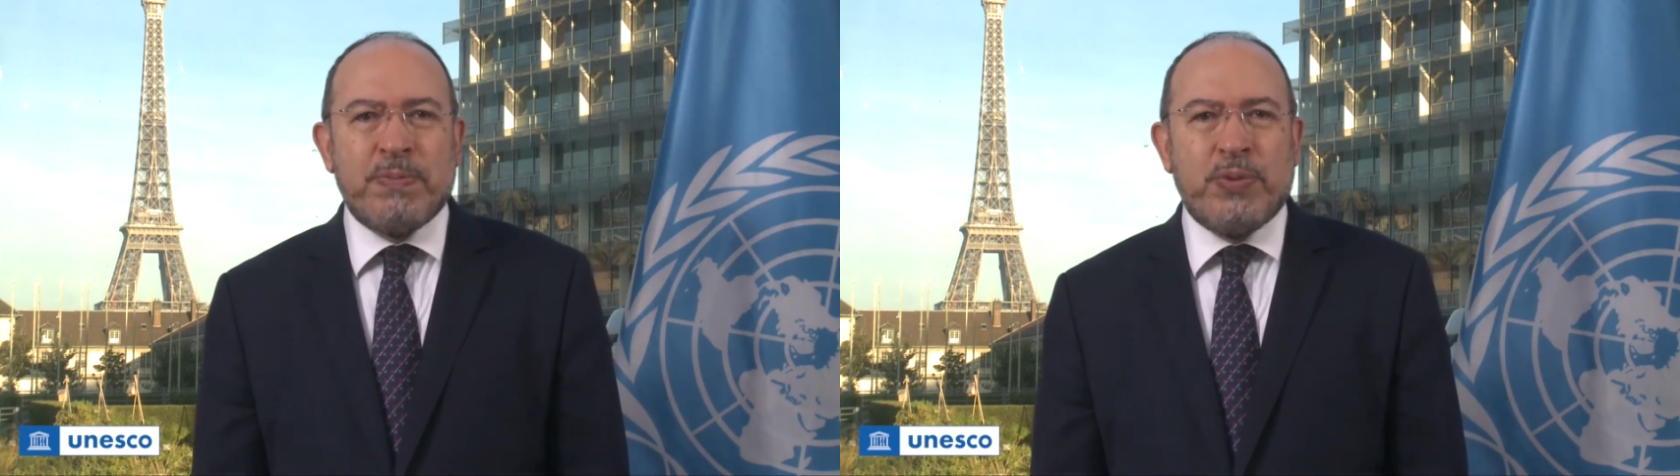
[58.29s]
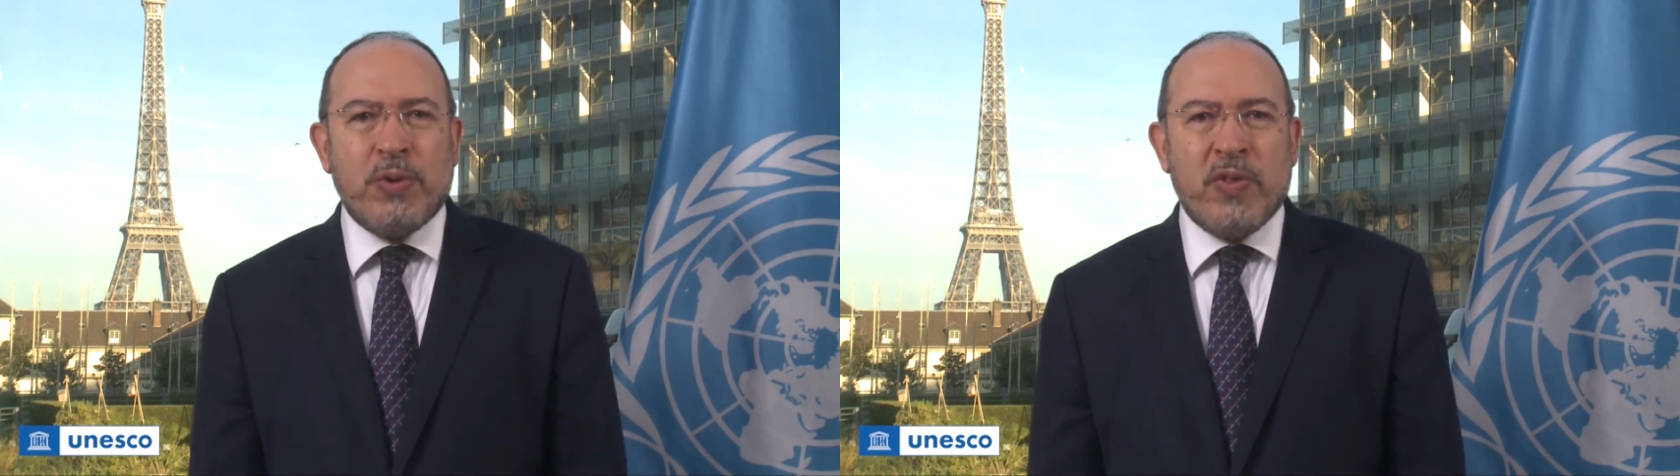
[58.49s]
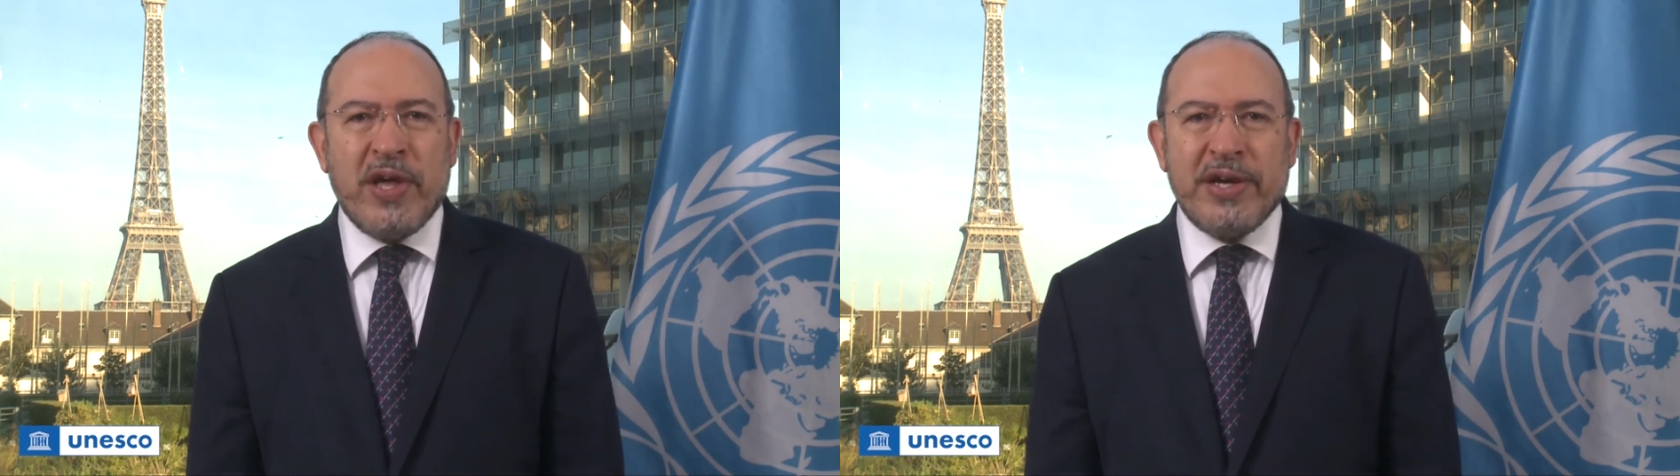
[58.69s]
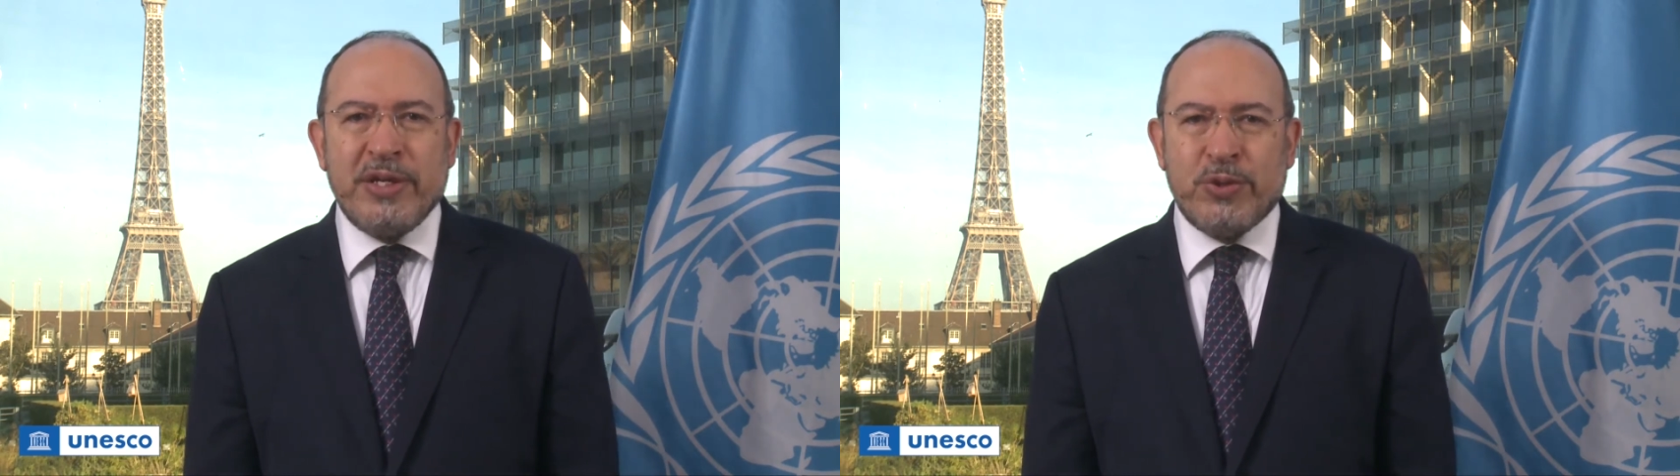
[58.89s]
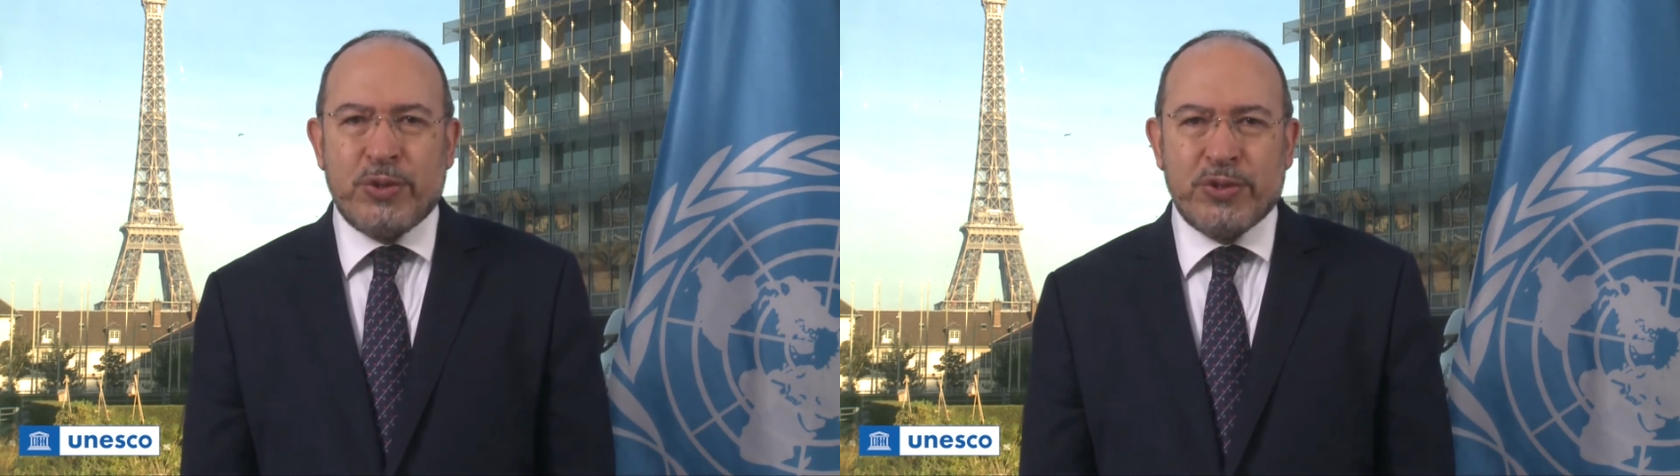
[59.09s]
pool their
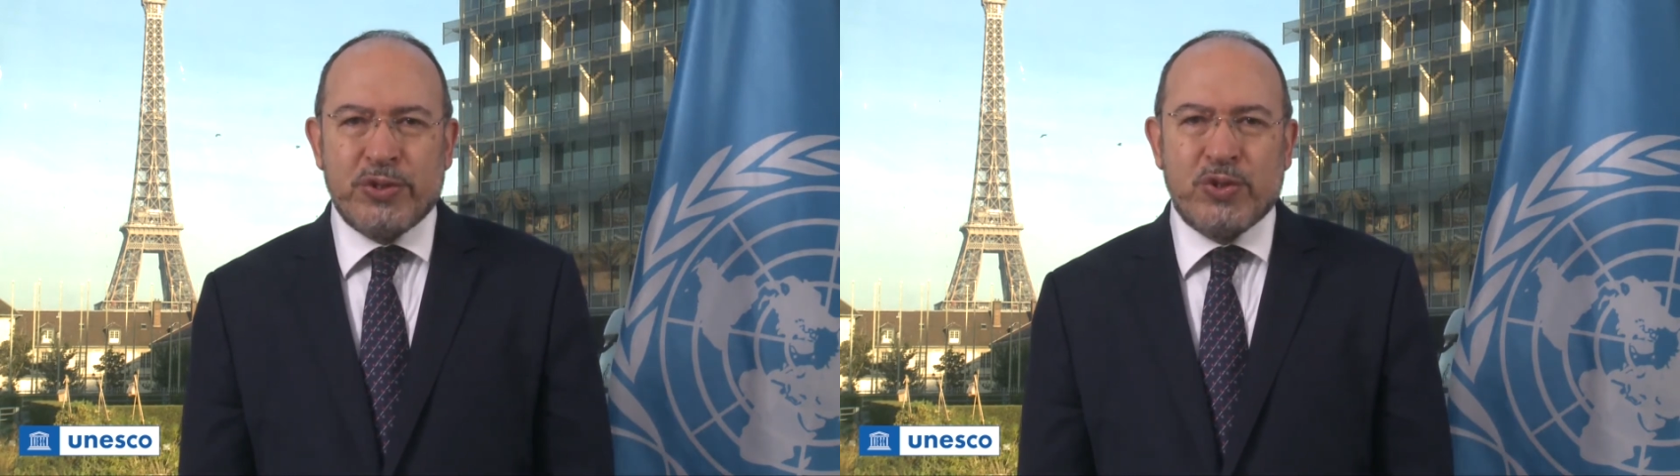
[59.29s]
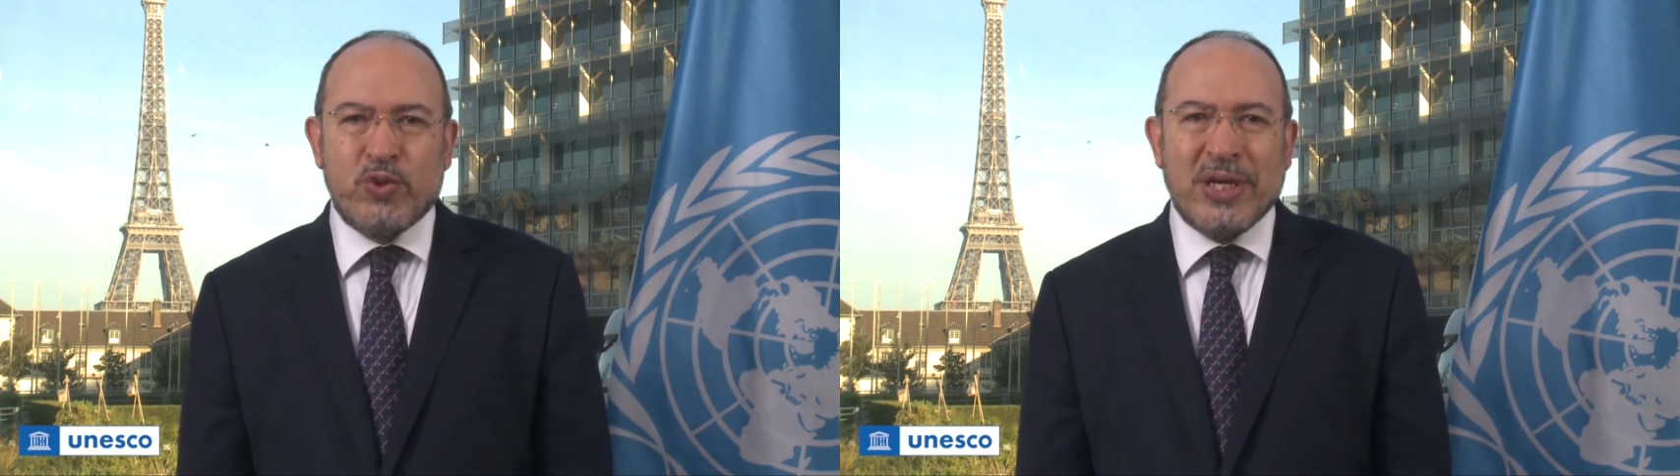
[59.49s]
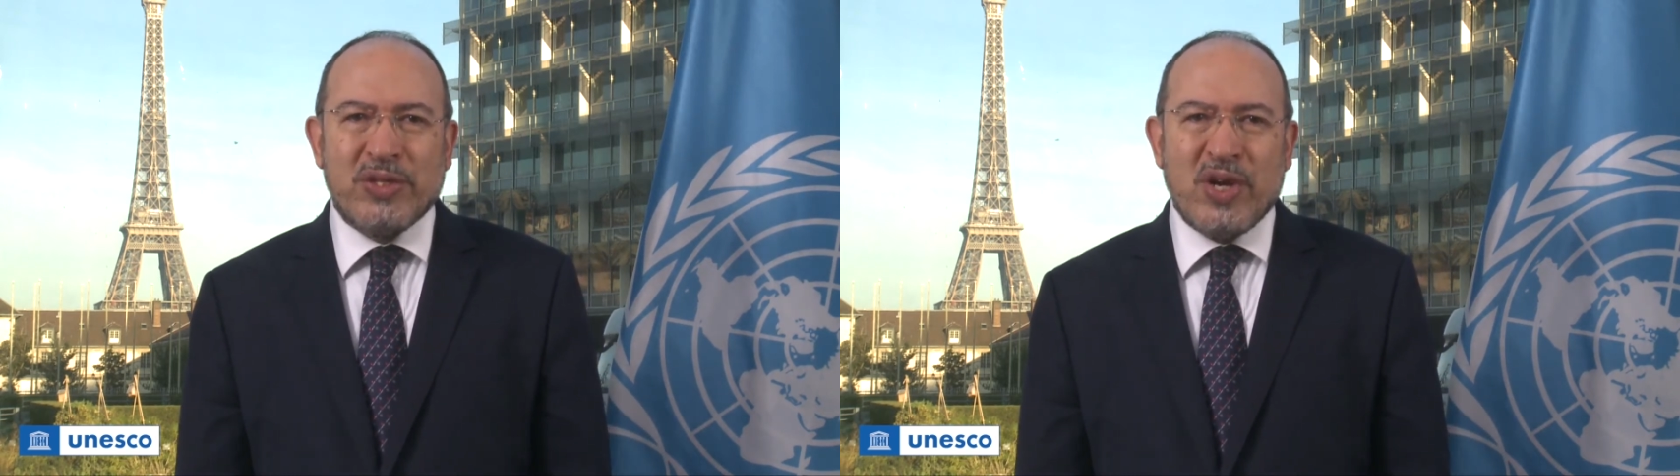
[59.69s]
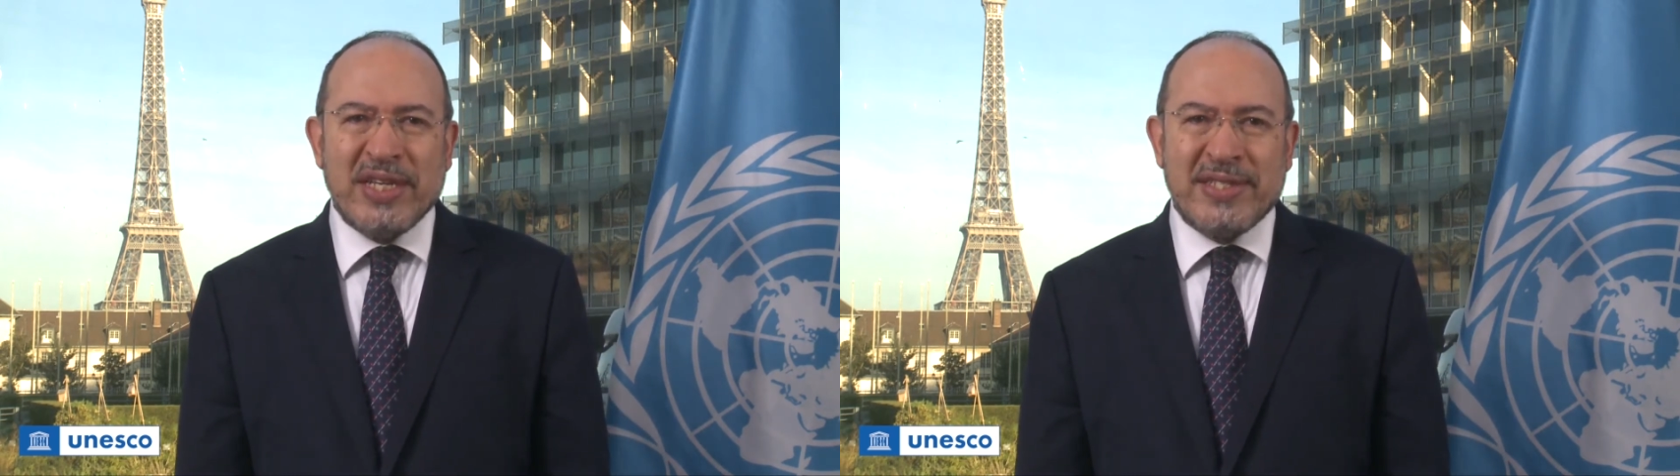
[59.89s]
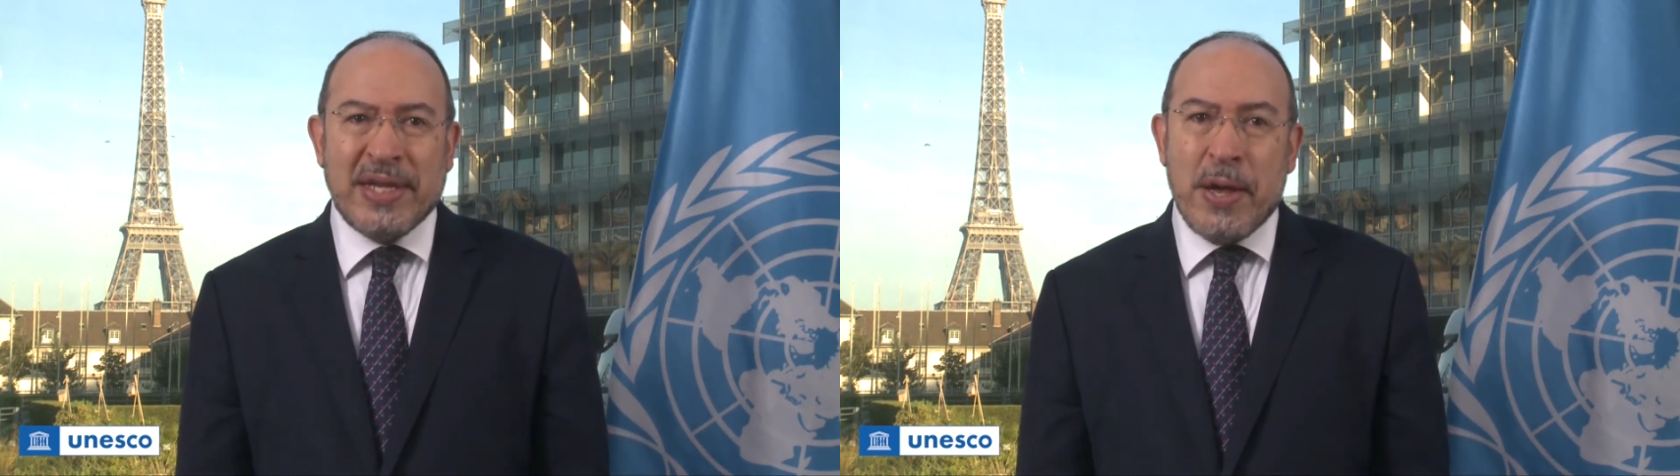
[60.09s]
resources to
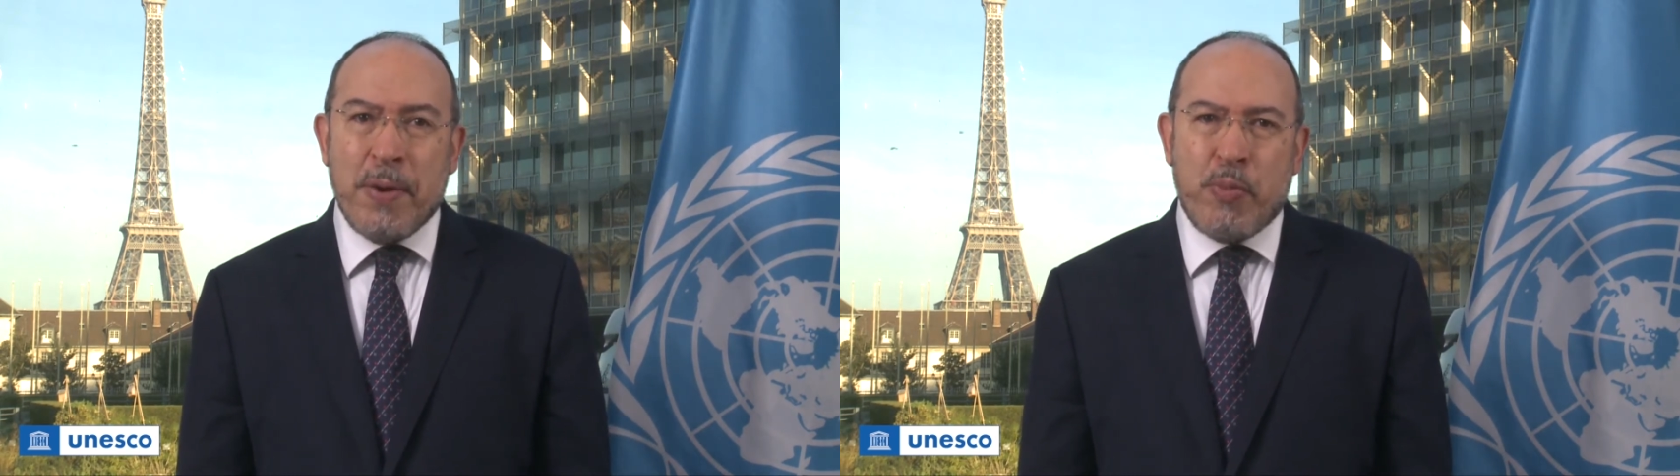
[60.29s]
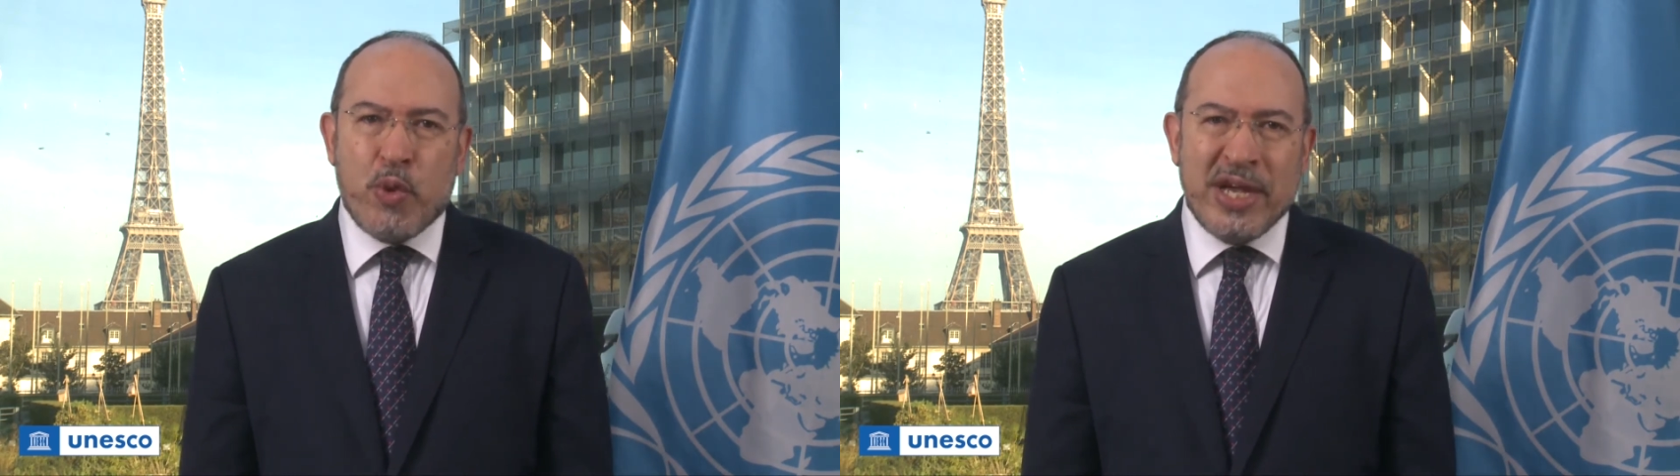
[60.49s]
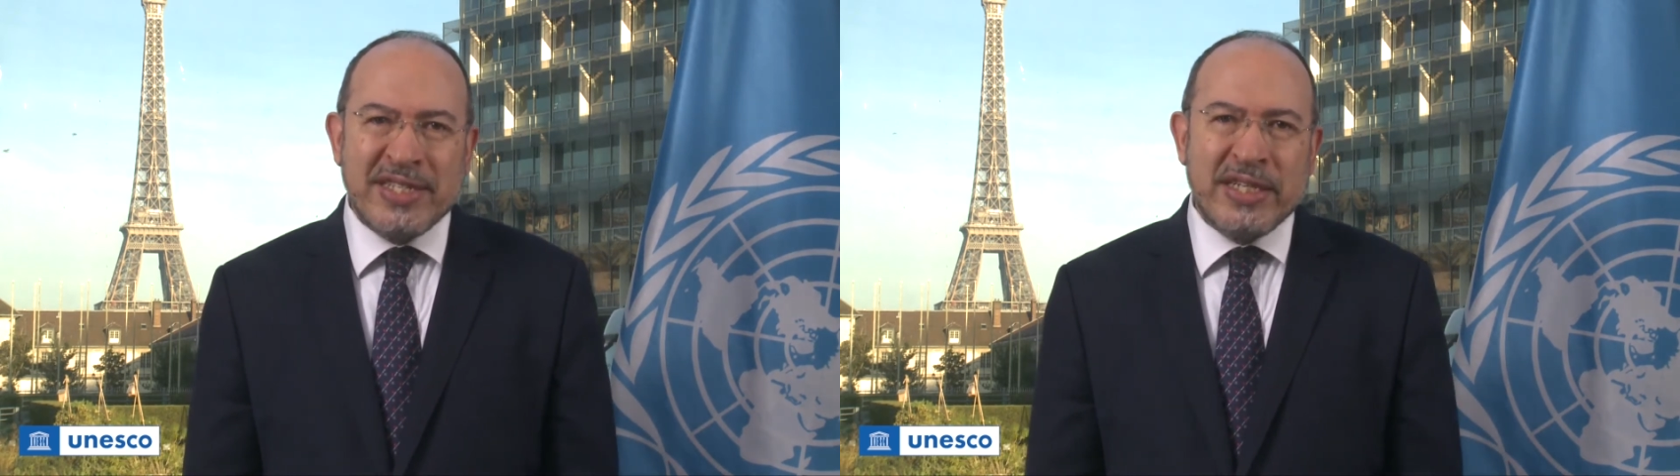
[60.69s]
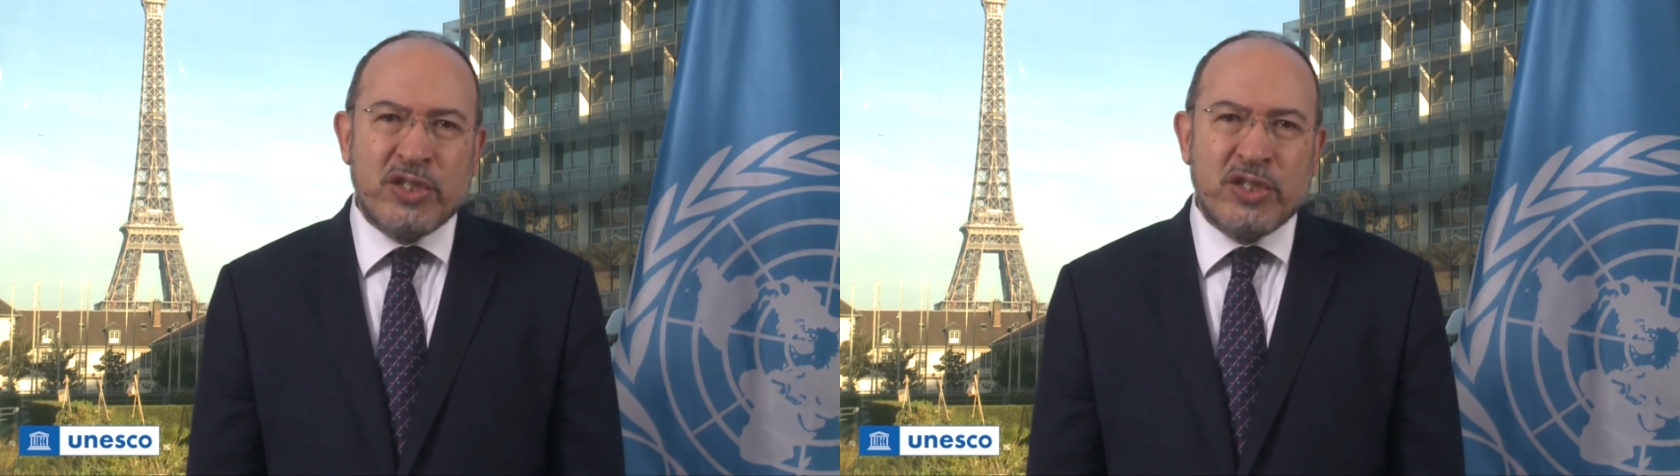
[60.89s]
address pressing